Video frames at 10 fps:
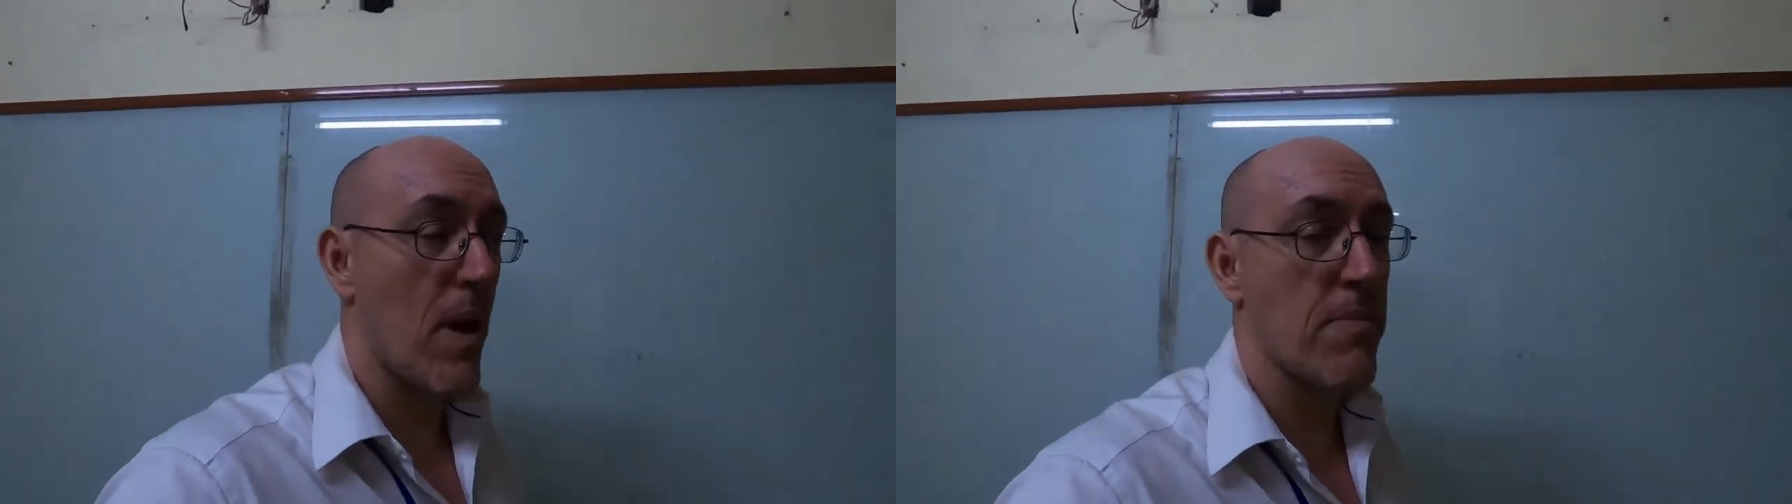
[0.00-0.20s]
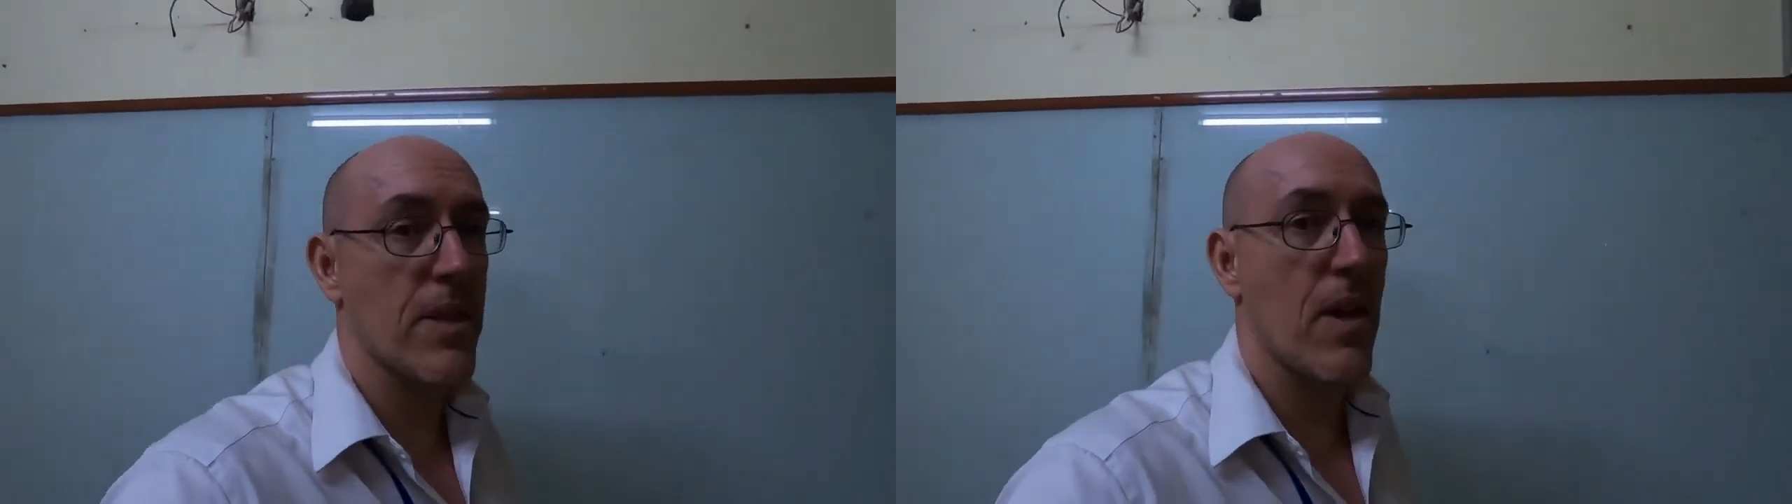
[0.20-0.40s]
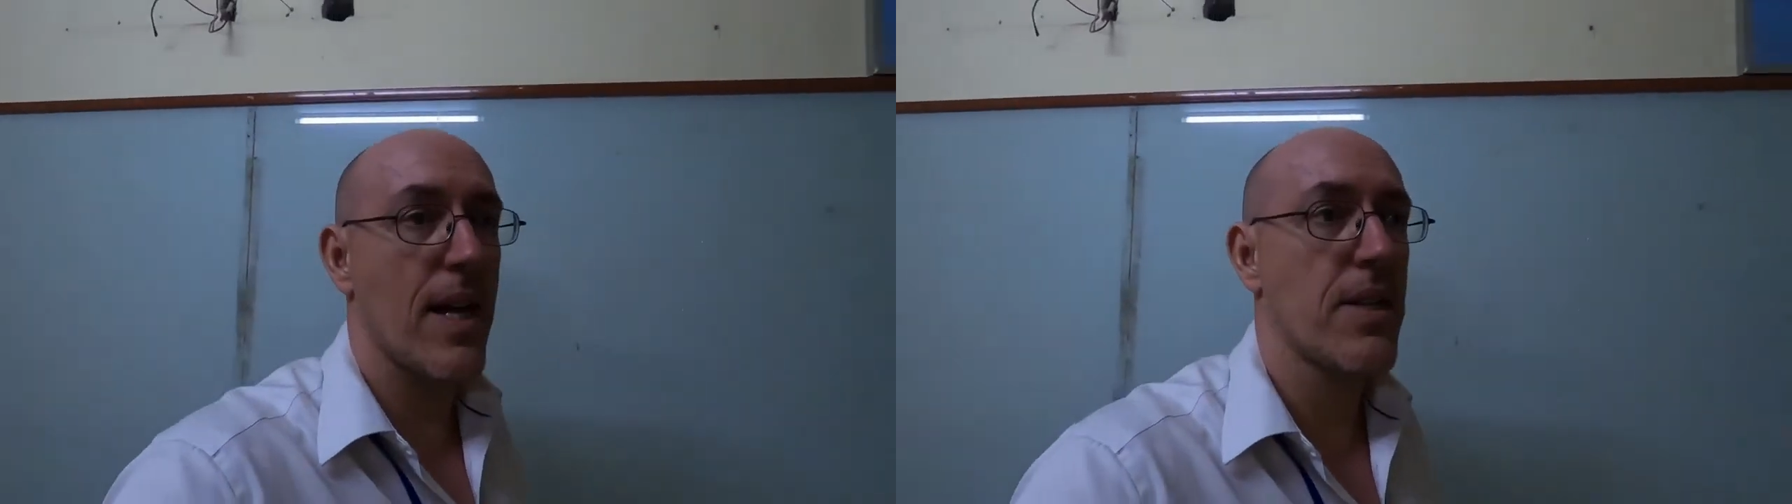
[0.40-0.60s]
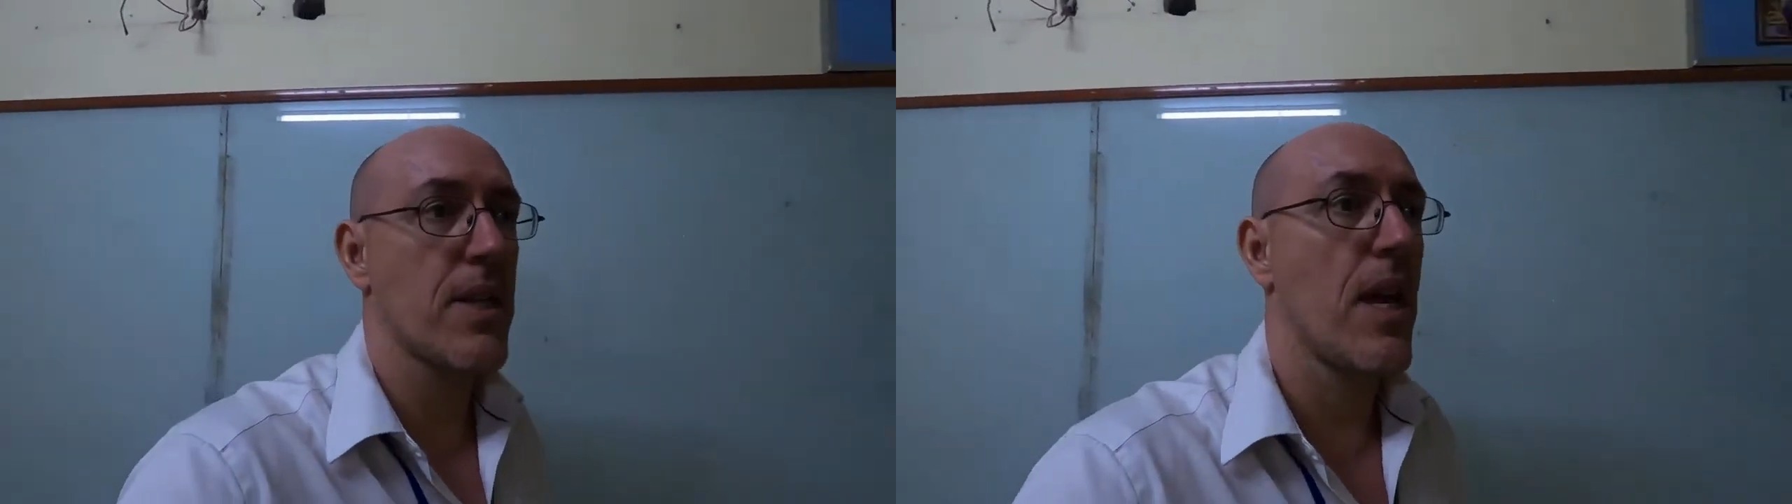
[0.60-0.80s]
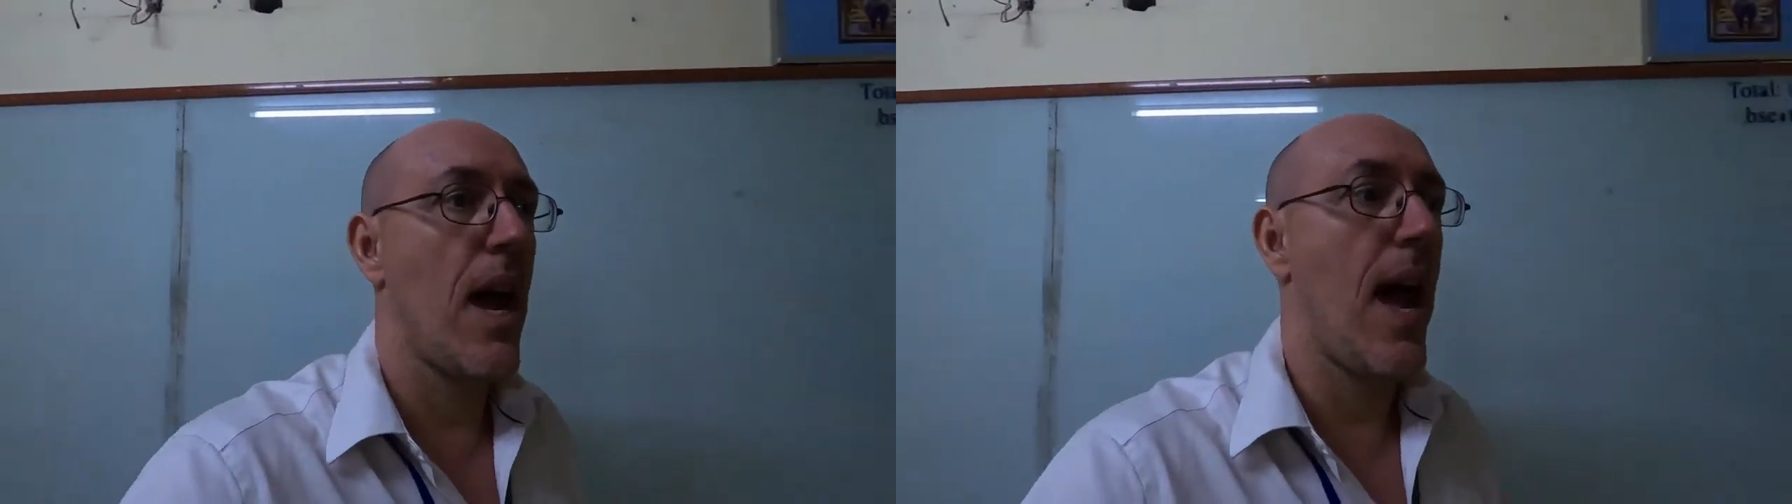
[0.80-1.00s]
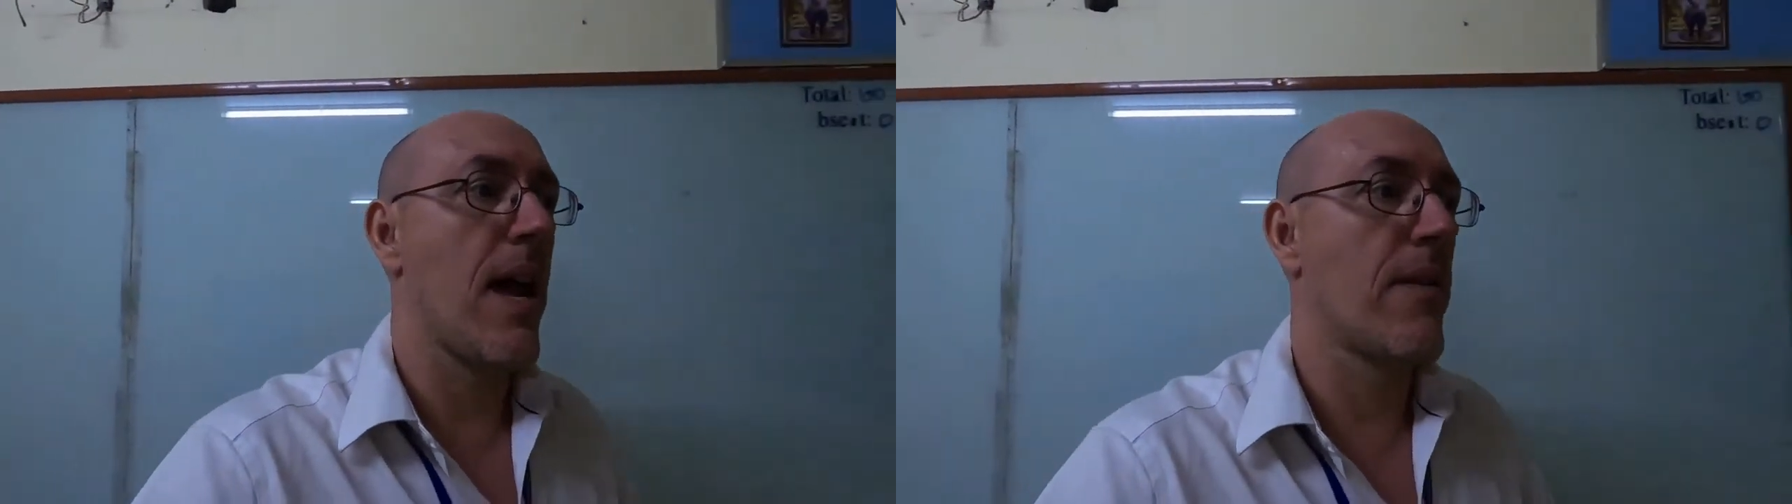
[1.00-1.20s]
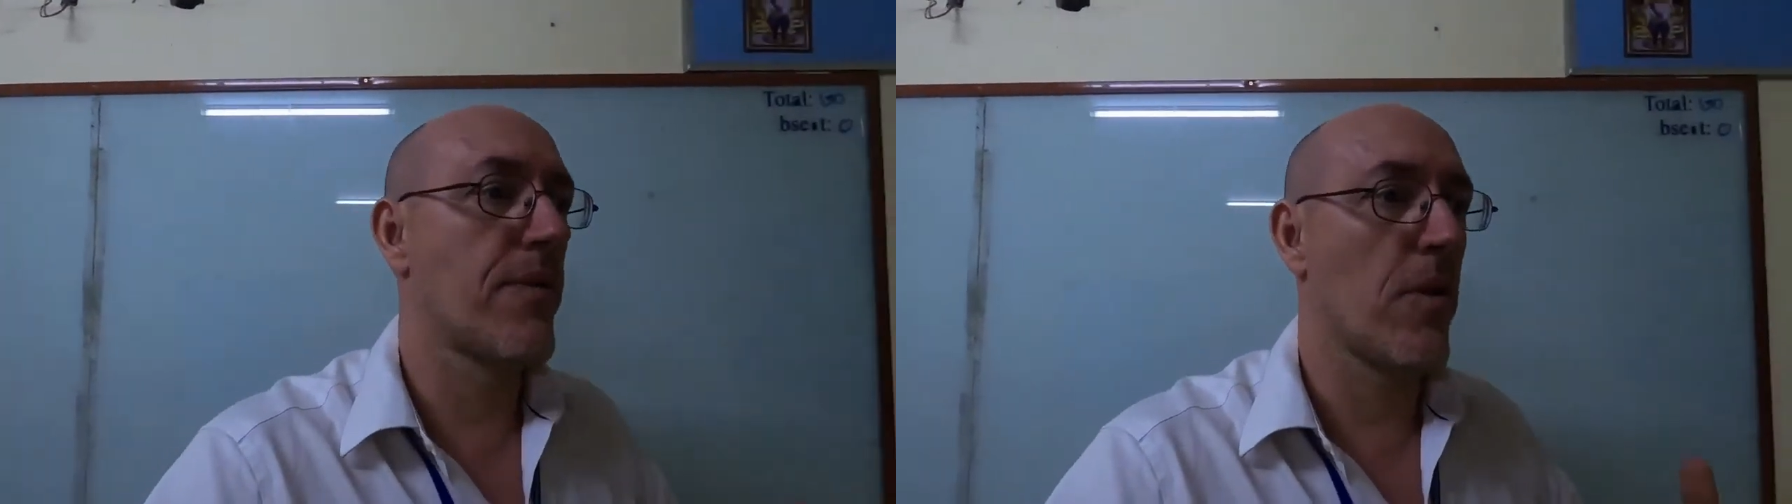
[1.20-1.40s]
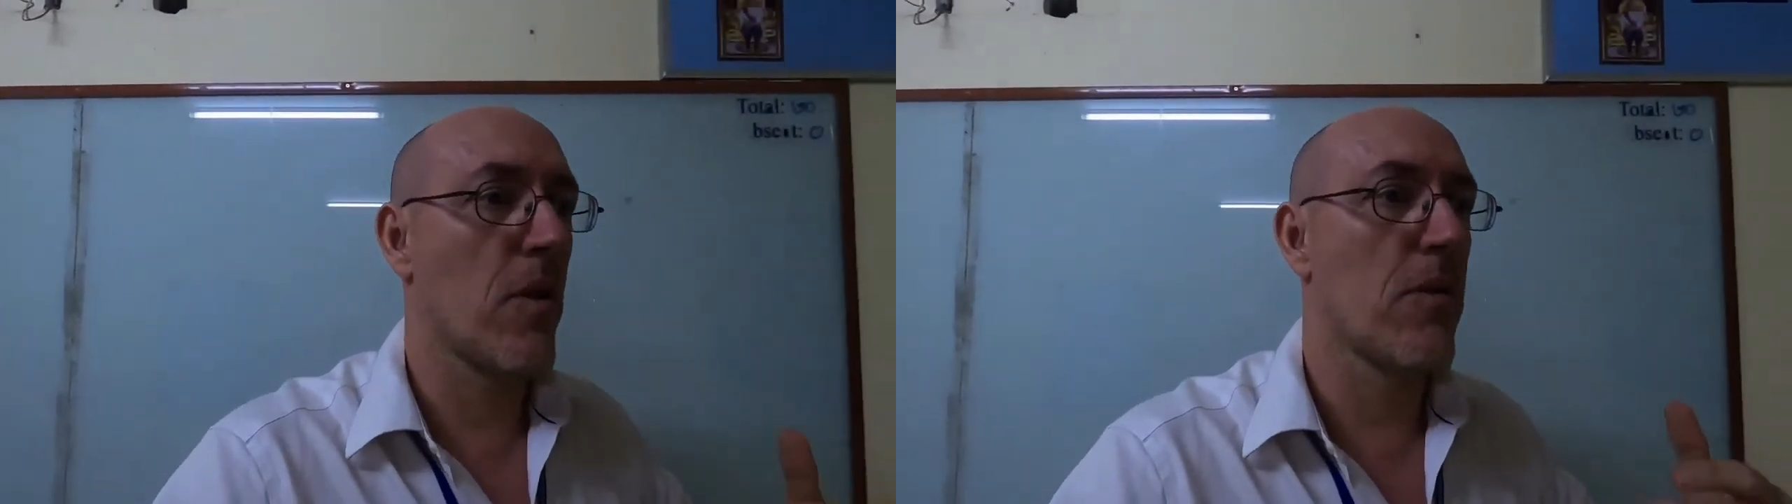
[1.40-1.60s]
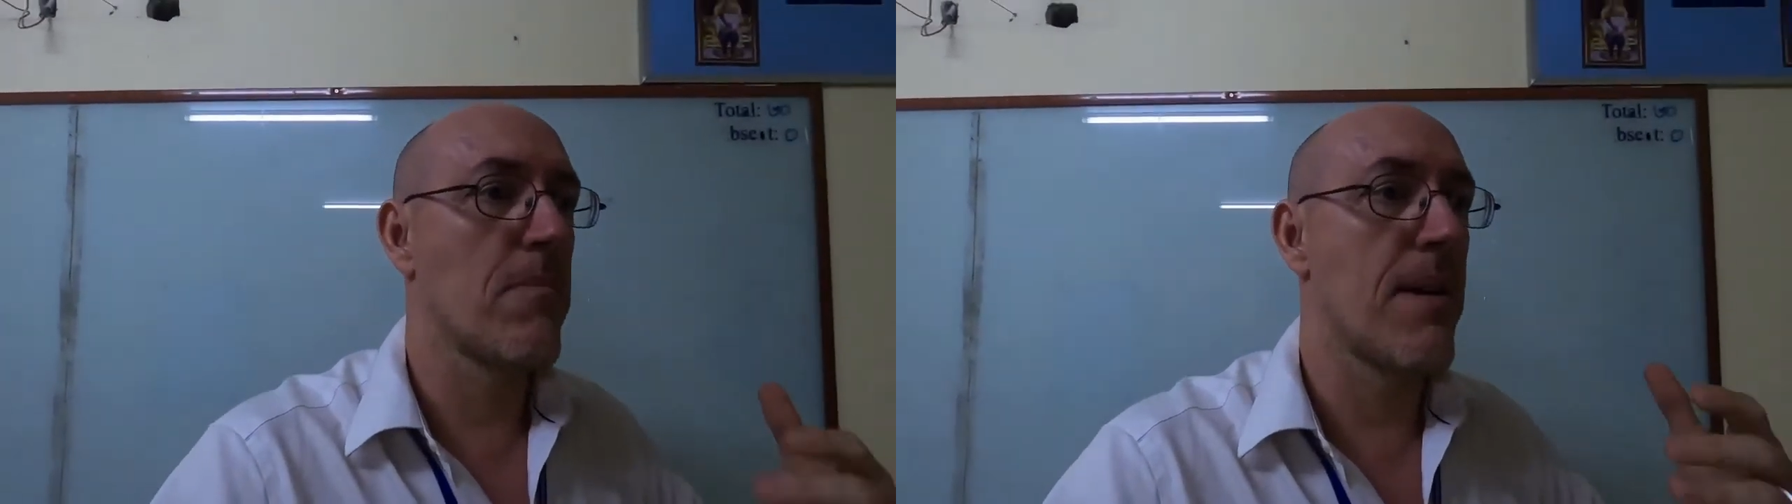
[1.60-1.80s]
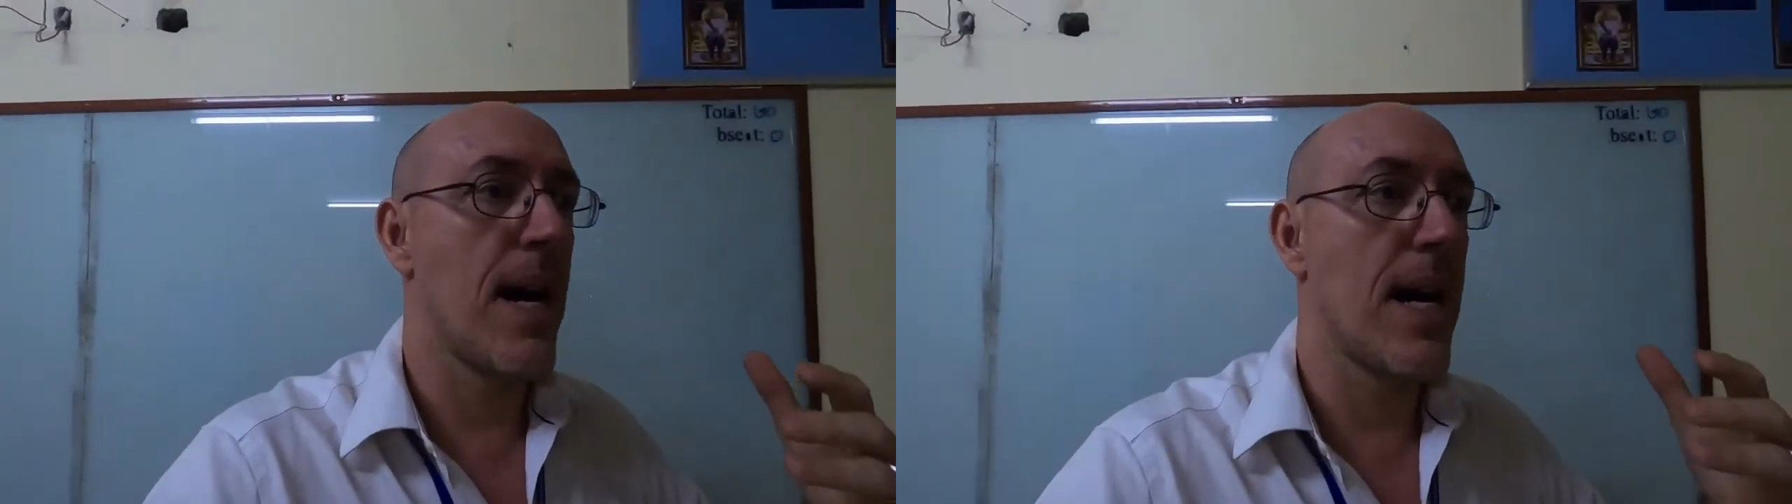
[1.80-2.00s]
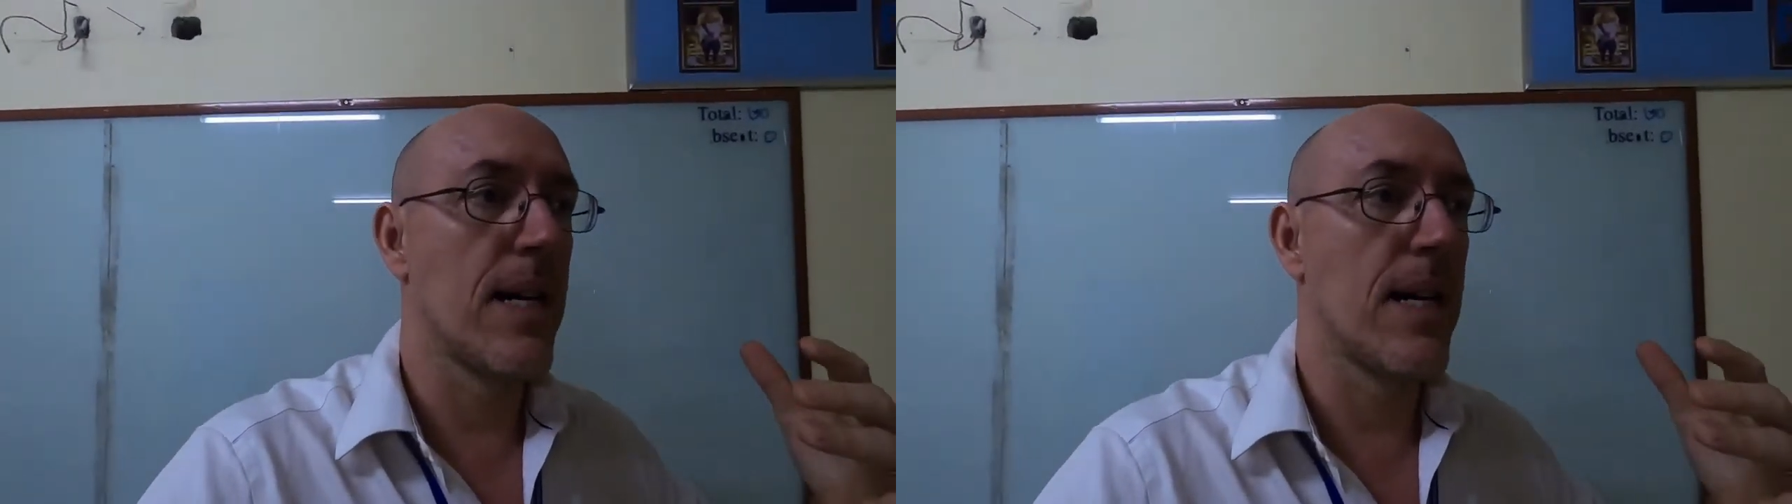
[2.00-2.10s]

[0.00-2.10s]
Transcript: websites and from